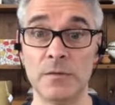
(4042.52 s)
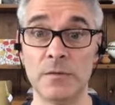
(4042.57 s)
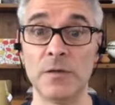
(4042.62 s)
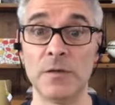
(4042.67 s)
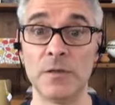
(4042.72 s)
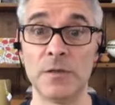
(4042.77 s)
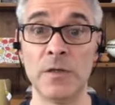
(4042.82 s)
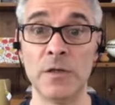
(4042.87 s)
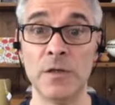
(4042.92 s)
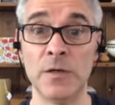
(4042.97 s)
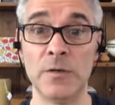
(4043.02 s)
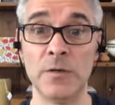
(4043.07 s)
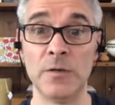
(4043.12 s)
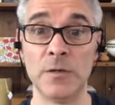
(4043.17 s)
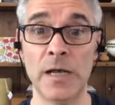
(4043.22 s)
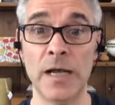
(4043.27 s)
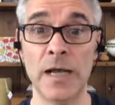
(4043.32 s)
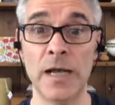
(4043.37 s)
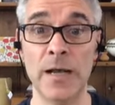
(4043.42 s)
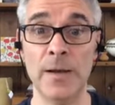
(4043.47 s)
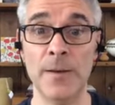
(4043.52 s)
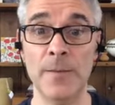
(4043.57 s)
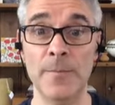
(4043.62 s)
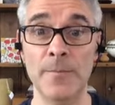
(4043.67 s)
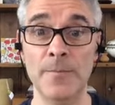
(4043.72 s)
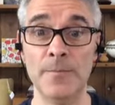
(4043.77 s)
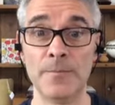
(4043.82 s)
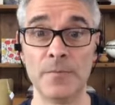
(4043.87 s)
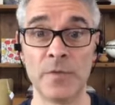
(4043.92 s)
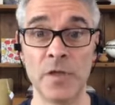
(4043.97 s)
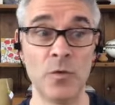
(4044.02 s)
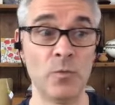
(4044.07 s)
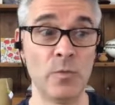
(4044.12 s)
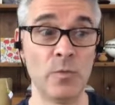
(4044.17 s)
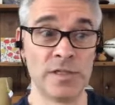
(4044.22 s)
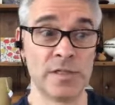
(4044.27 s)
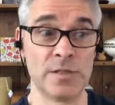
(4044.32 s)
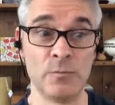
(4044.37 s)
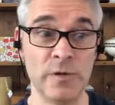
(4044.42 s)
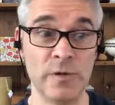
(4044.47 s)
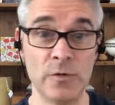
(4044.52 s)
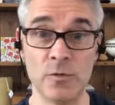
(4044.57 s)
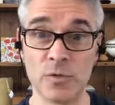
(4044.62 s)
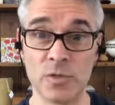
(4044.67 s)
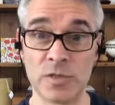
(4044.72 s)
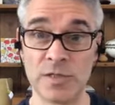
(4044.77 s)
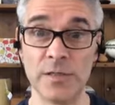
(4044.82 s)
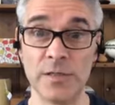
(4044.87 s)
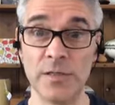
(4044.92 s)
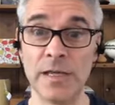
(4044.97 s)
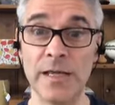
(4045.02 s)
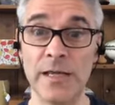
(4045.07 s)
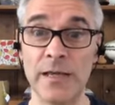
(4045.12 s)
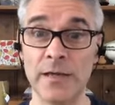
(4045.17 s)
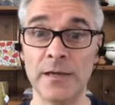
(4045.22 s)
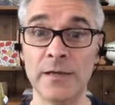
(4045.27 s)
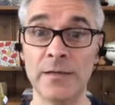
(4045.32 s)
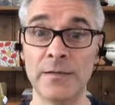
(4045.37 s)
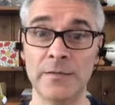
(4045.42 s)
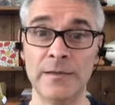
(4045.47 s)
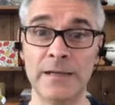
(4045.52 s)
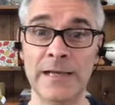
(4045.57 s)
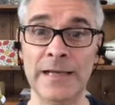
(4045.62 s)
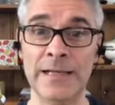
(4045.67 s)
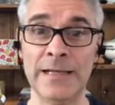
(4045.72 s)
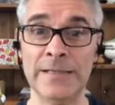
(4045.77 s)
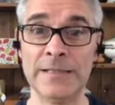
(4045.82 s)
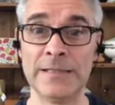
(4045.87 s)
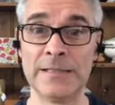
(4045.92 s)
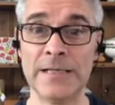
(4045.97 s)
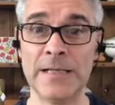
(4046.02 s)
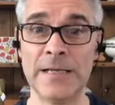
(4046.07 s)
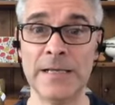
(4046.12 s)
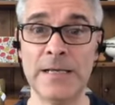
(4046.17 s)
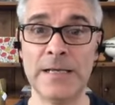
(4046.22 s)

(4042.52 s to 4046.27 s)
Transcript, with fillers: You know, yeah. Um, you know, we're we're all still here, and yeah.